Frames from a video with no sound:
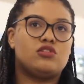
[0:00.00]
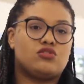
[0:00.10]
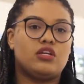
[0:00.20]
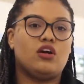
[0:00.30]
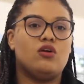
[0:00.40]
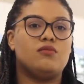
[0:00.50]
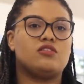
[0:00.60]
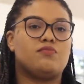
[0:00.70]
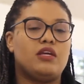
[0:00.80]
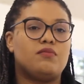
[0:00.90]
street
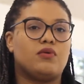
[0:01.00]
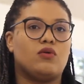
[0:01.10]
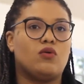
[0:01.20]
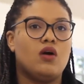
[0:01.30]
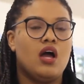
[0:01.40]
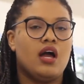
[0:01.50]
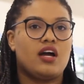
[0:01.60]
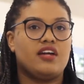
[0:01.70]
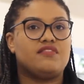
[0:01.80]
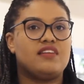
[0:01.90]
homeless people
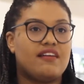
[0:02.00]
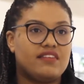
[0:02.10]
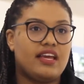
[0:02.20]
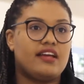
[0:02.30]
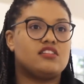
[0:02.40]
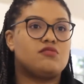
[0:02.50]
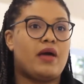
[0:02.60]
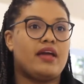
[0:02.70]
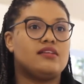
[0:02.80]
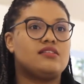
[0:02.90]
kind of navigate
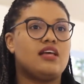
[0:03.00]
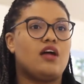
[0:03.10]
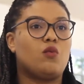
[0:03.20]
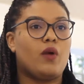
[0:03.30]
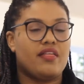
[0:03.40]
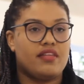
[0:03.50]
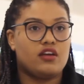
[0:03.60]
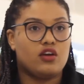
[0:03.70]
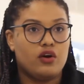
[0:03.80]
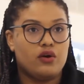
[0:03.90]
space and where
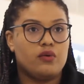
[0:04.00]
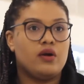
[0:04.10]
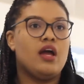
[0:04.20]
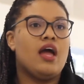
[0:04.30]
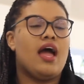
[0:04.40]
they go